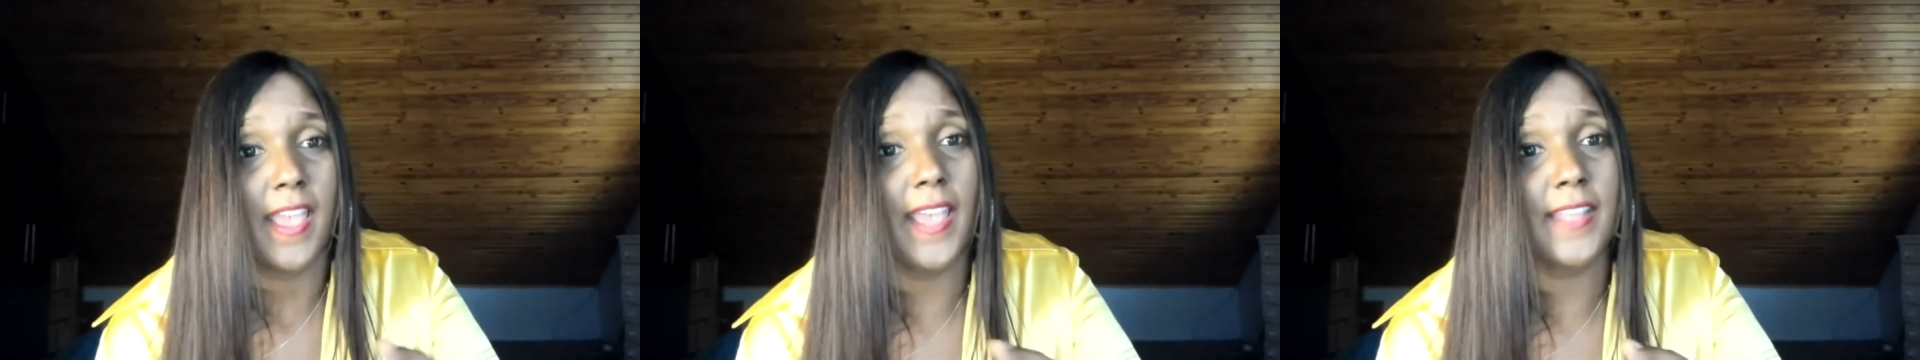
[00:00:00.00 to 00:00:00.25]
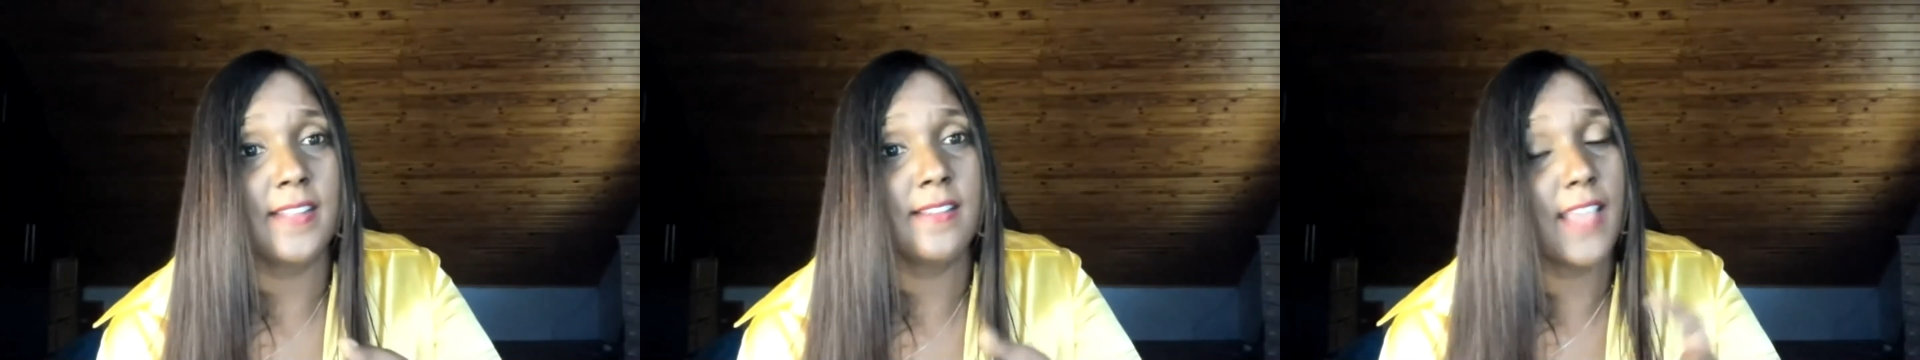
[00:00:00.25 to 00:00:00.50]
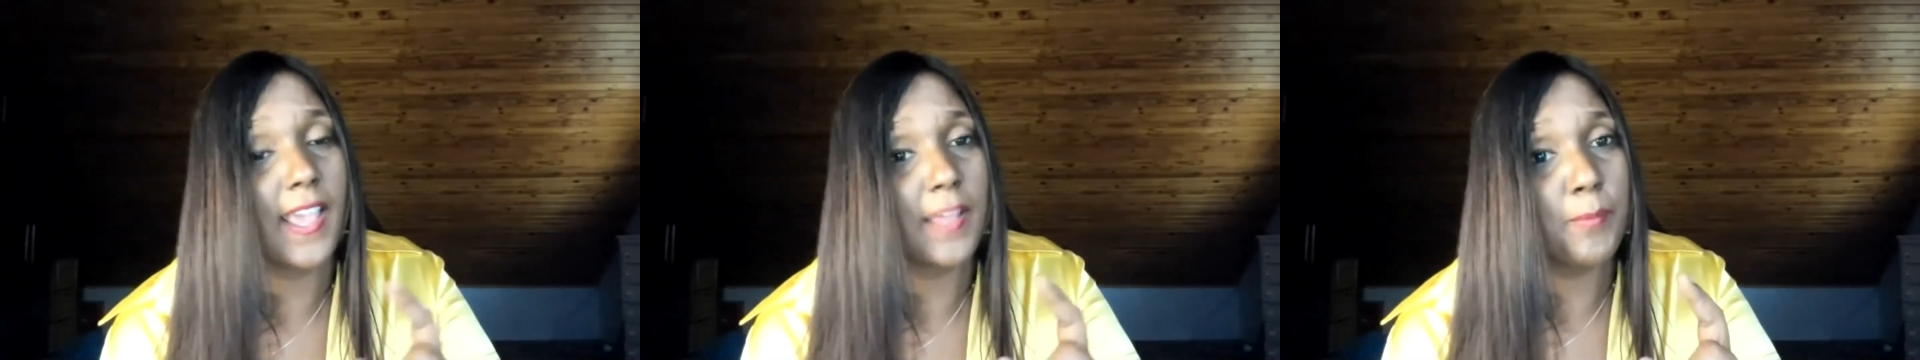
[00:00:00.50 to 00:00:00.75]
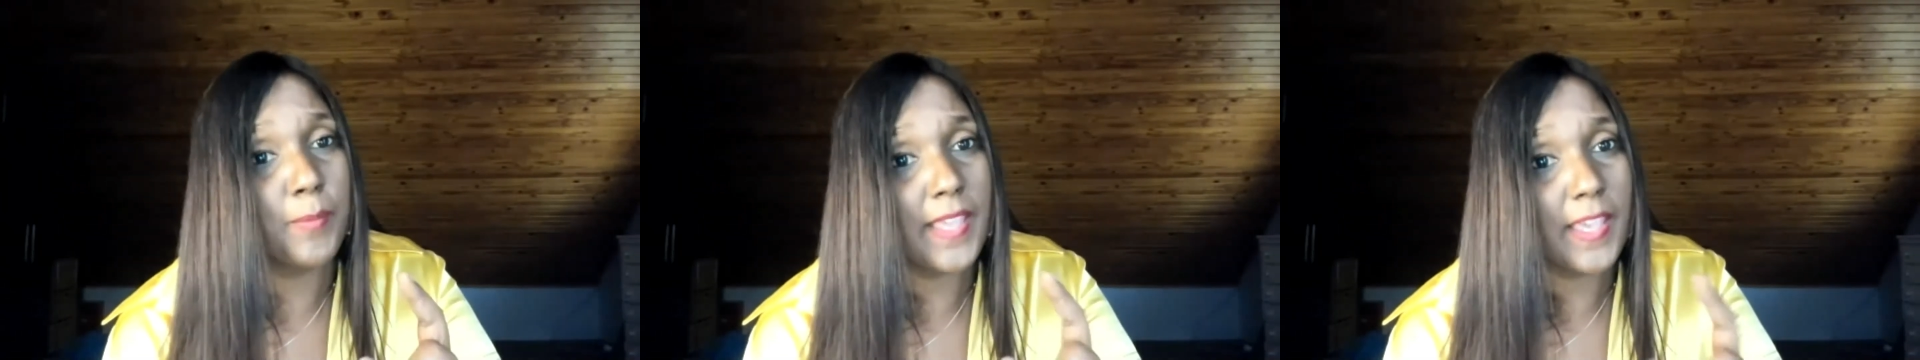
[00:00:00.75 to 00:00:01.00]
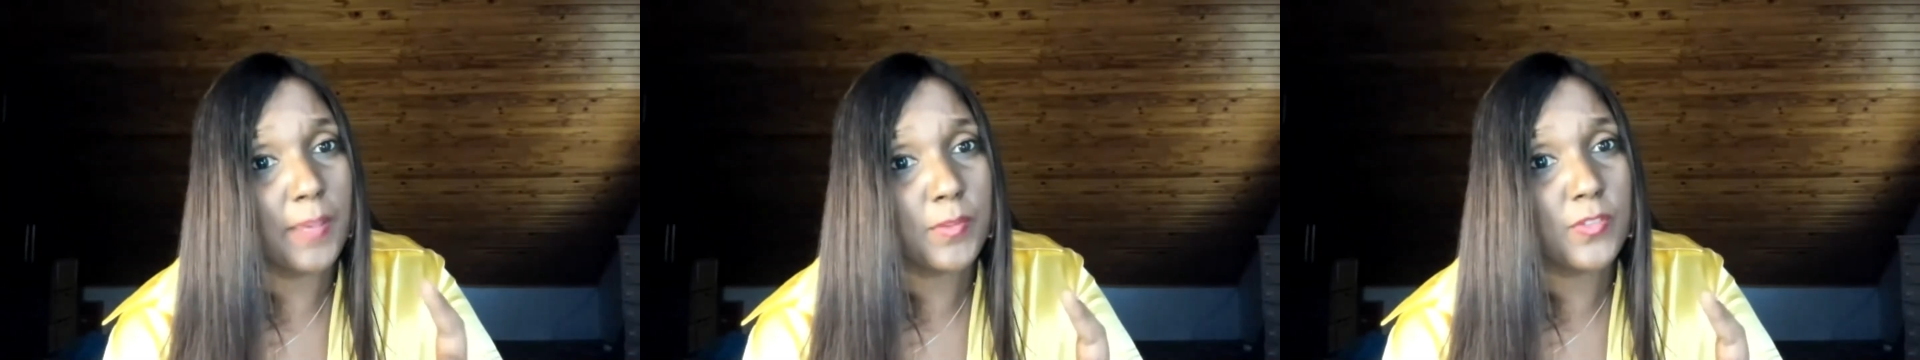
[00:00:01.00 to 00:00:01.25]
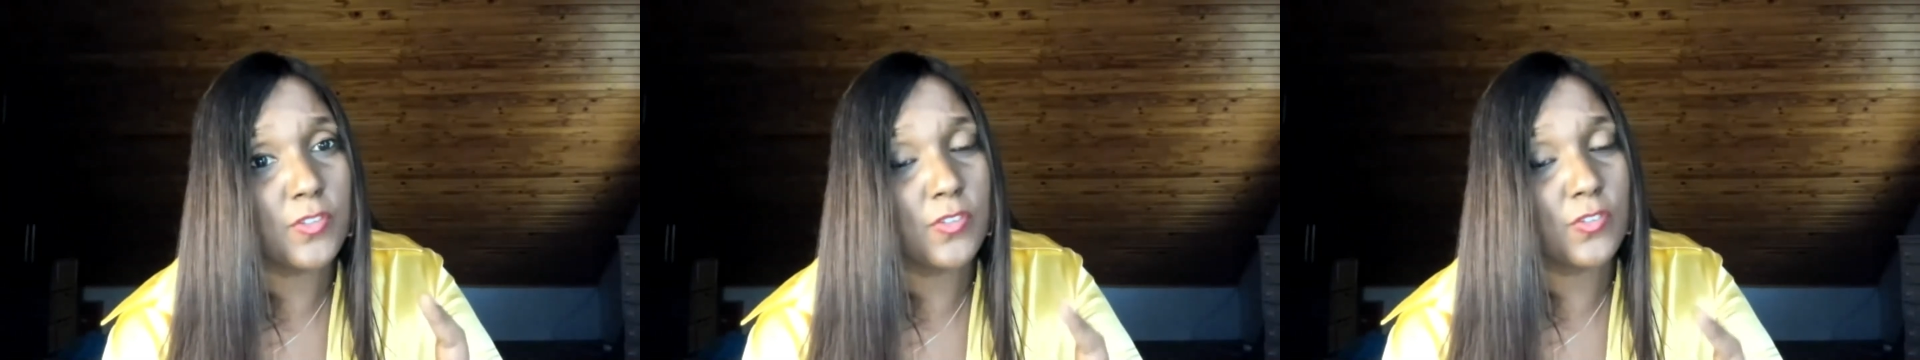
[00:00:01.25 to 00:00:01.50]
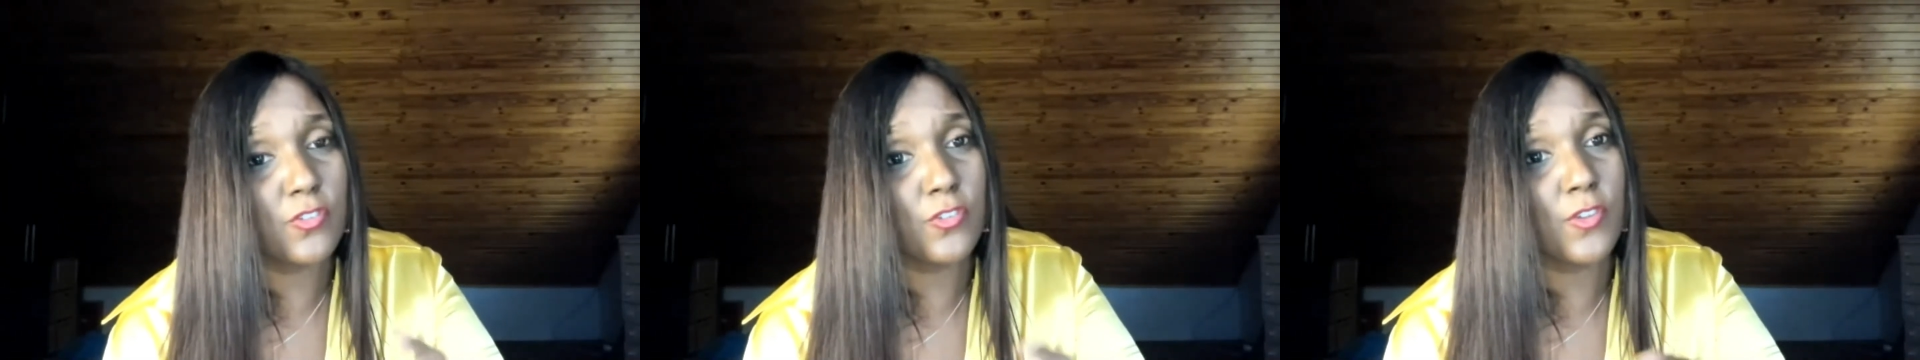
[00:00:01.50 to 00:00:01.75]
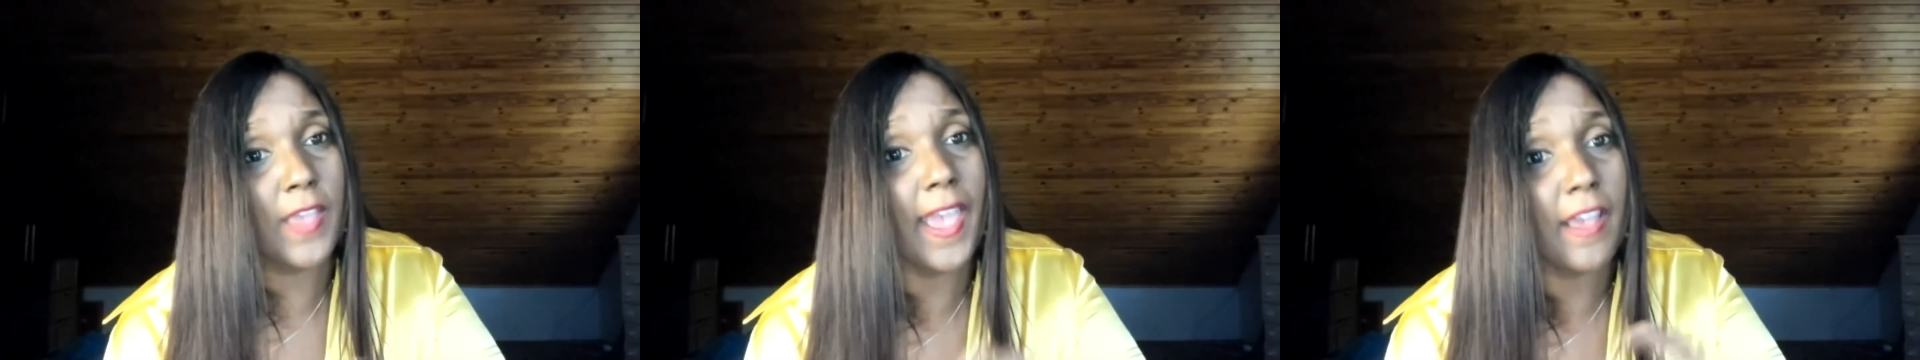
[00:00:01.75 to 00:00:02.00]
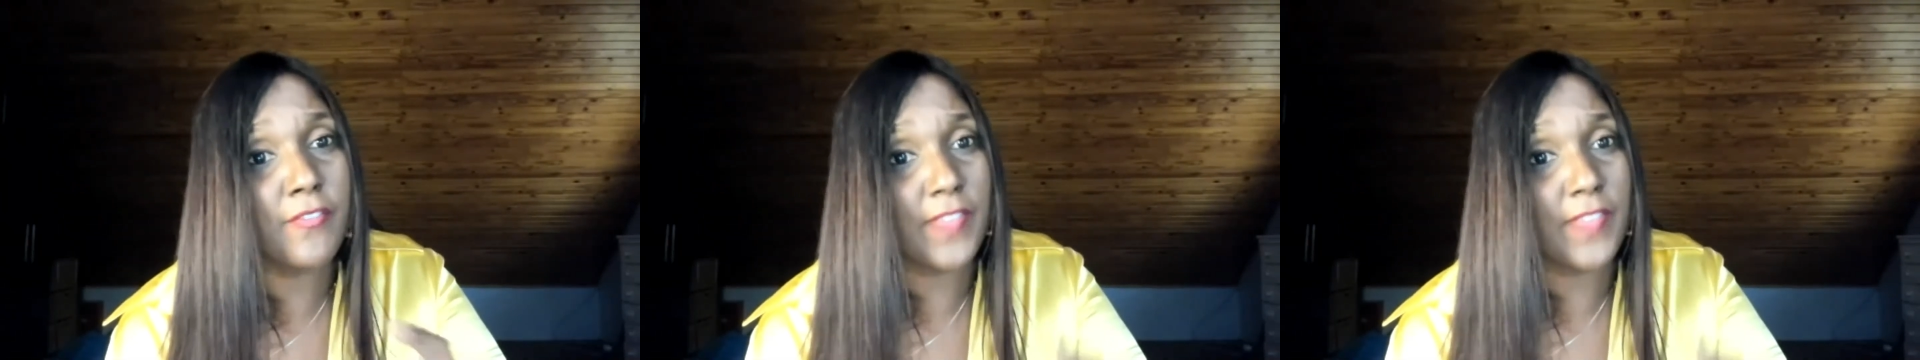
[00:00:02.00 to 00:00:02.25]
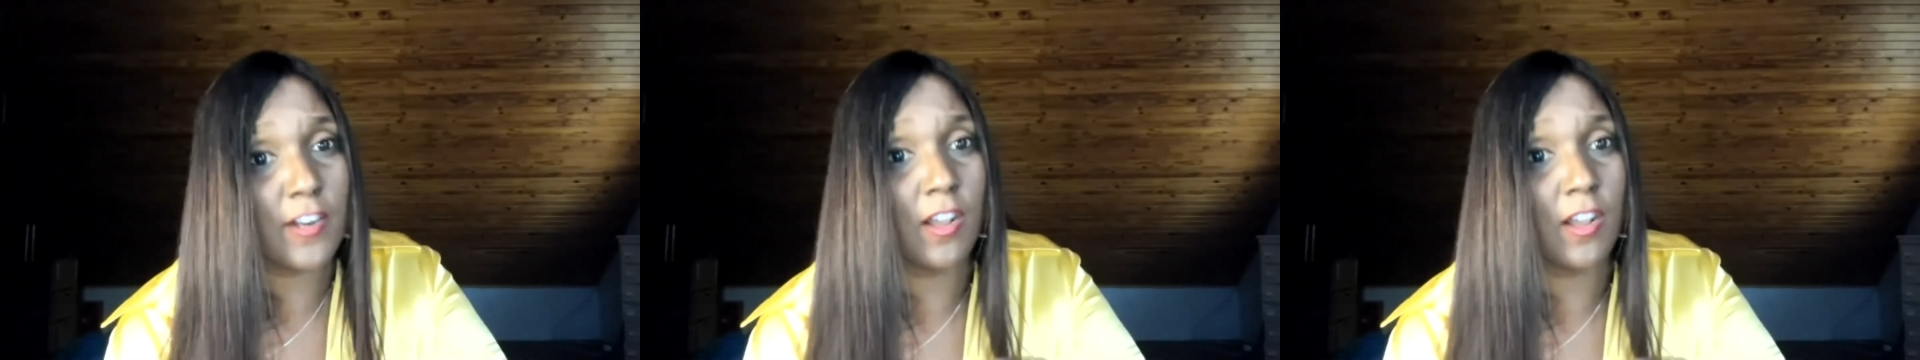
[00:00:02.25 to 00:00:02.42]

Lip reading: And be able to have that